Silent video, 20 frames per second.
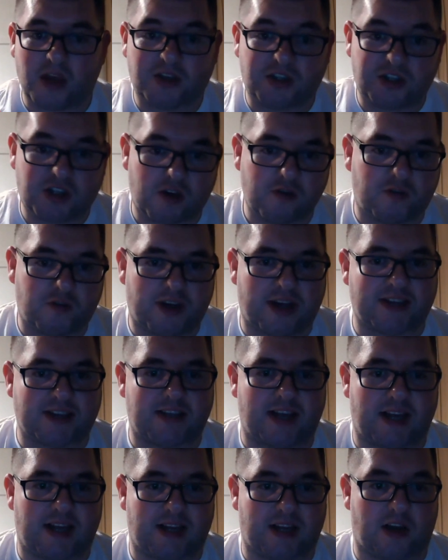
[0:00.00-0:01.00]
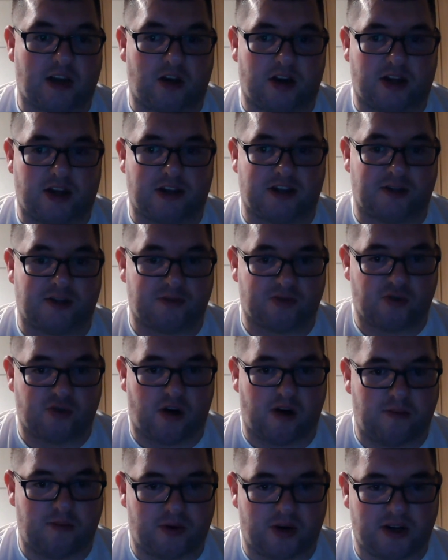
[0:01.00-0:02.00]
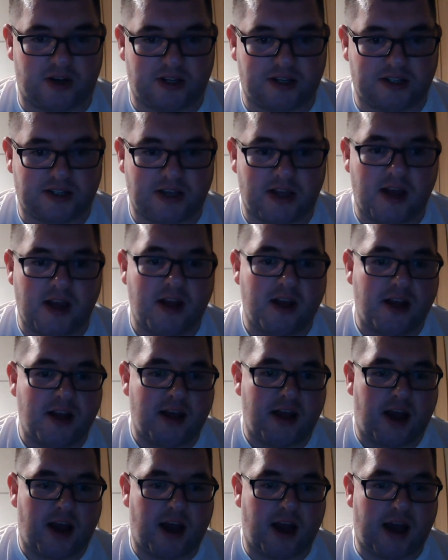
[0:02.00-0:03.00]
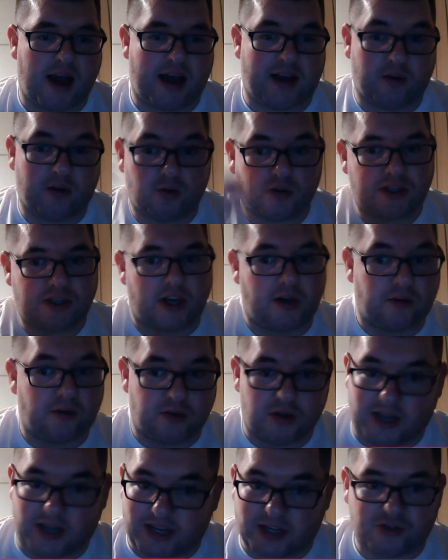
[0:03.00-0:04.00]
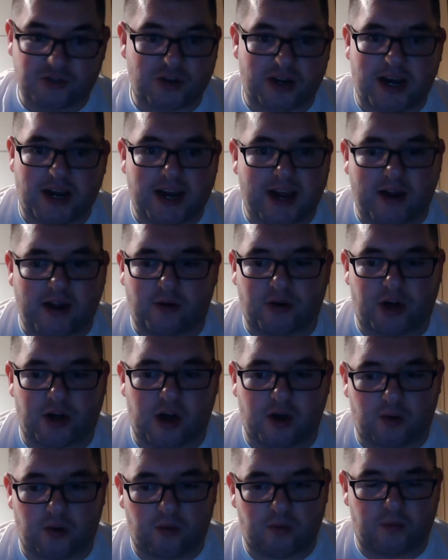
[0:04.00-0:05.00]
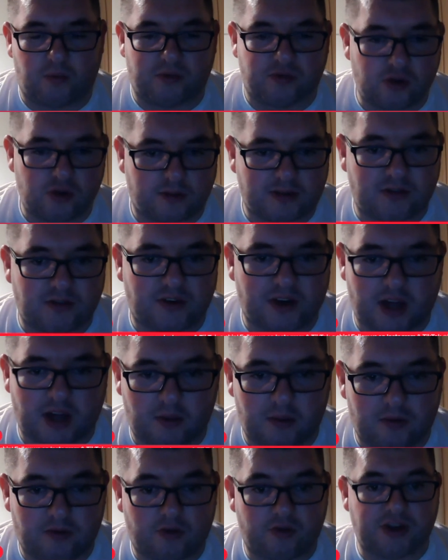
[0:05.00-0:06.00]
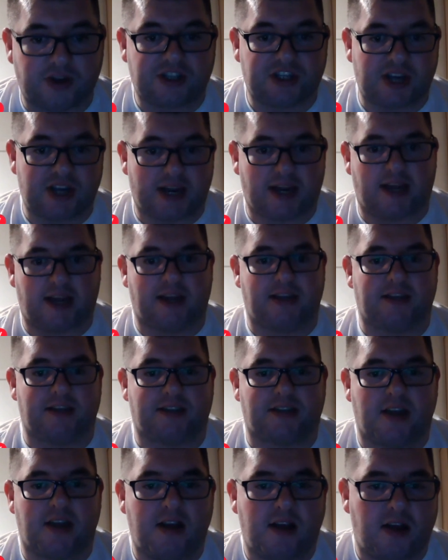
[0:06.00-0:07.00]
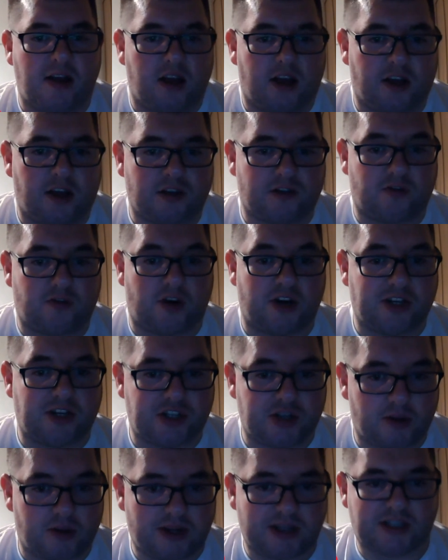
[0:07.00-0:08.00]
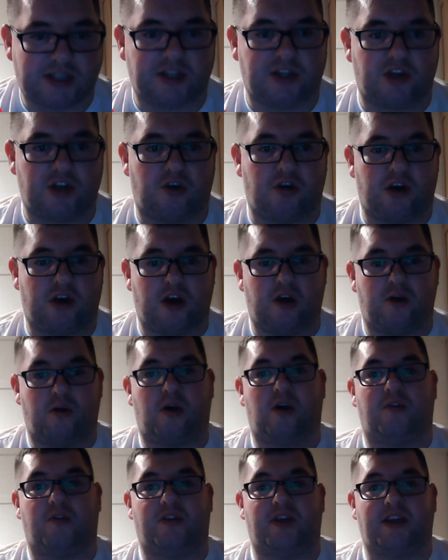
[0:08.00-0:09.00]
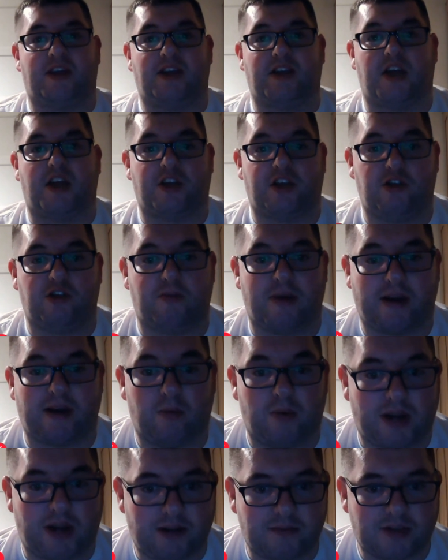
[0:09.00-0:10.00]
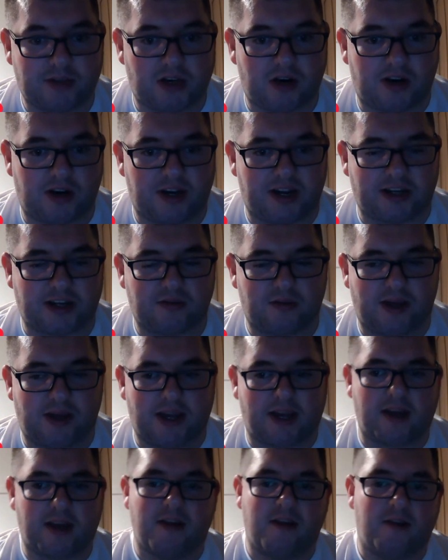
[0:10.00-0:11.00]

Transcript: Don't forget to hit the like and subscribe buttons. And also, literally an hour ago, we dropped a video with Chris Jenkins, who's fighting Julius Ndongo on the Eubank Williams card next week.